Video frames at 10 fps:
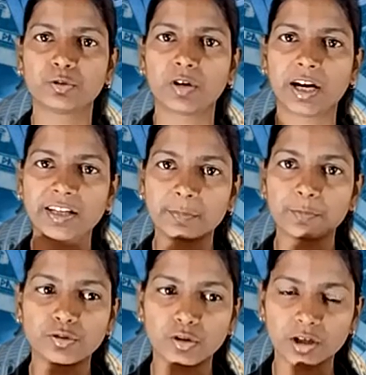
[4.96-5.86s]
I am going to
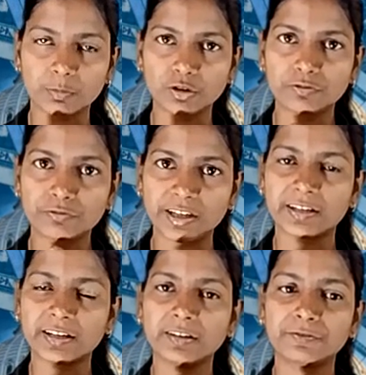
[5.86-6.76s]
talk about
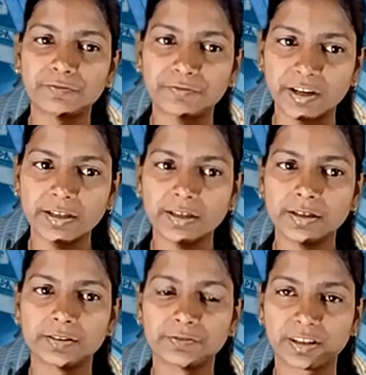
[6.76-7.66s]
federal
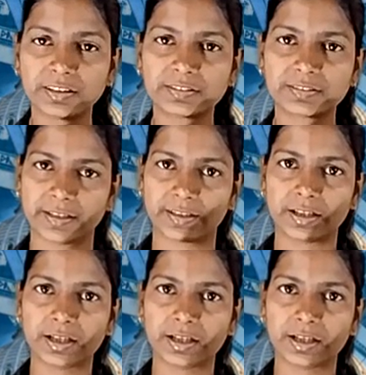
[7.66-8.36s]
funds rate.